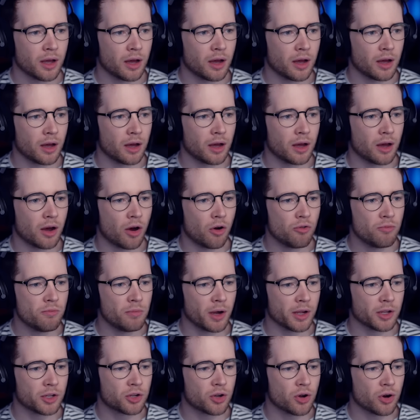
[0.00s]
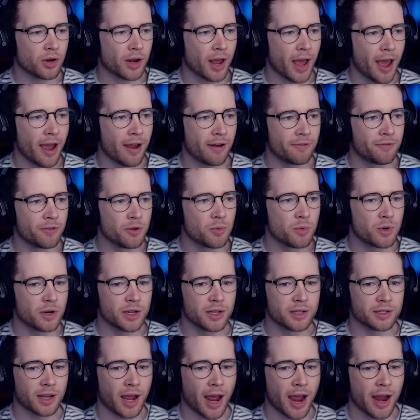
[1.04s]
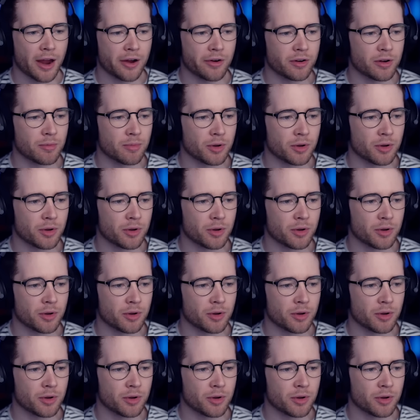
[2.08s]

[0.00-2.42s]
Uh, oh my god, everyone is angry,